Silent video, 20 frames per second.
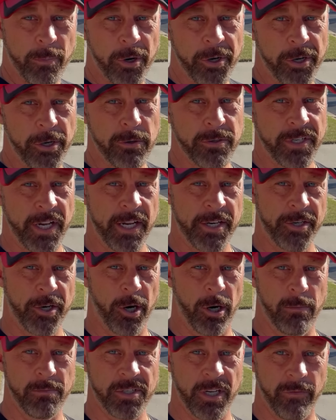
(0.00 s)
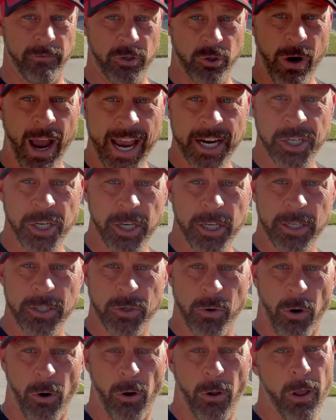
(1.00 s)
produced in terms of traction
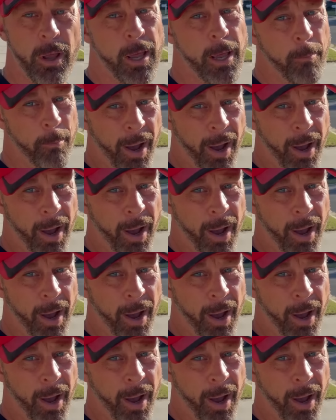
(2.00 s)
control,